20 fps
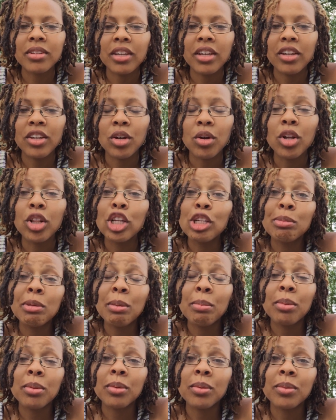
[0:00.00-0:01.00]
You know, close
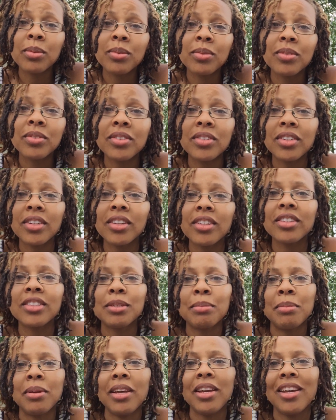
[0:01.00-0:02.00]
people
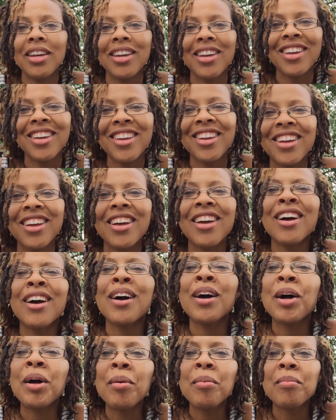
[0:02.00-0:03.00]
to me,
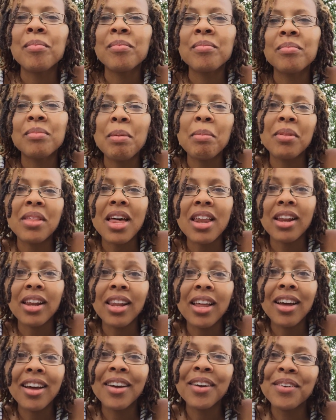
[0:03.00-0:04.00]
people that I
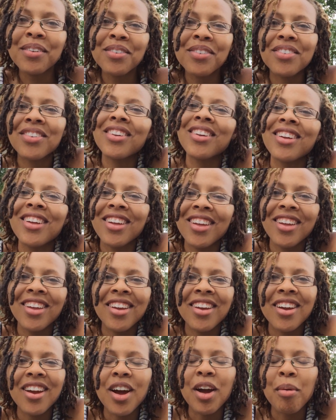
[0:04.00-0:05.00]
love
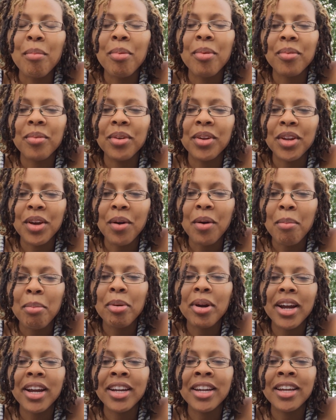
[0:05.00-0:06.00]
are
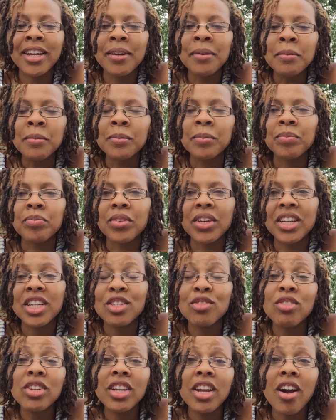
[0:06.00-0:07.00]
pregnant, and
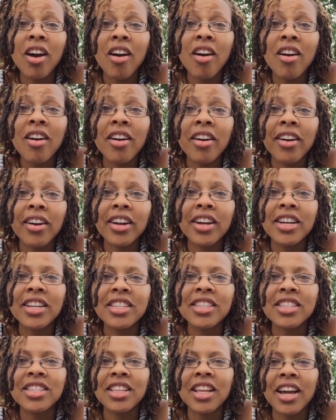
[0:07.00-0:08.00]
it's really hard,
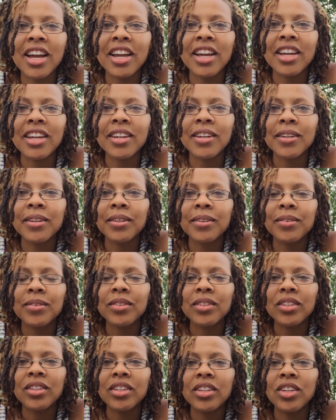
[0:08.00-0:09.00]
because it's like,
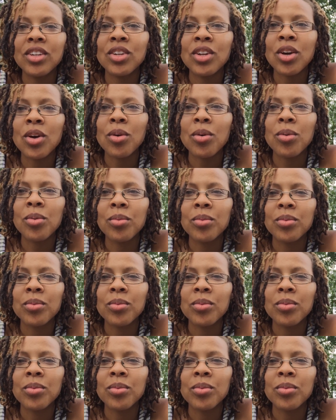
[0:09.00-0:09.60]
you know,